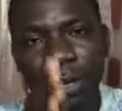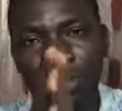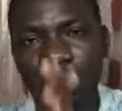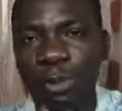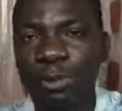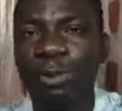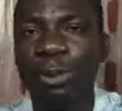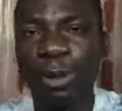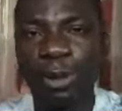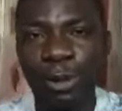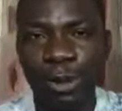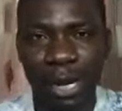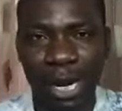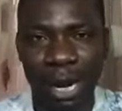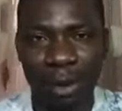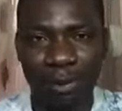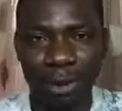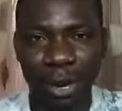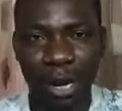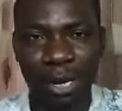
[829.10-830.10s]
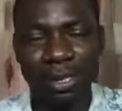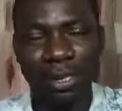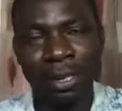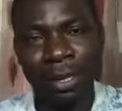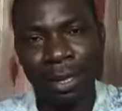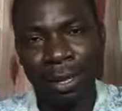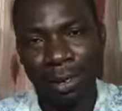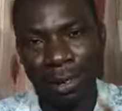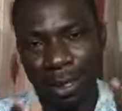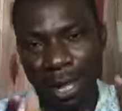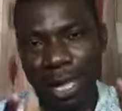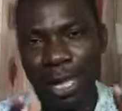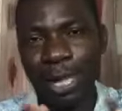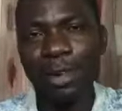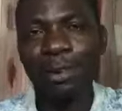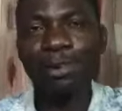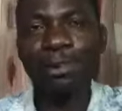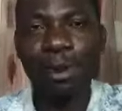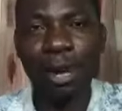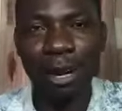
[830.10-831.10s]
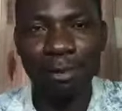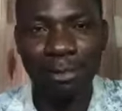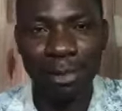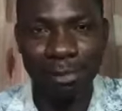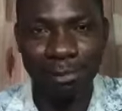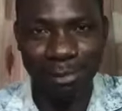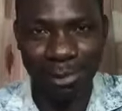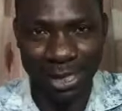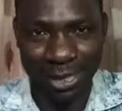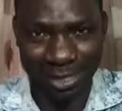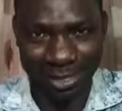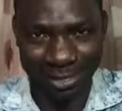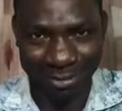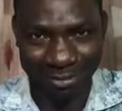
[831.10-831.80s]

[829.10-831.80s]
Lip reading: before your camera. Thank you for having me.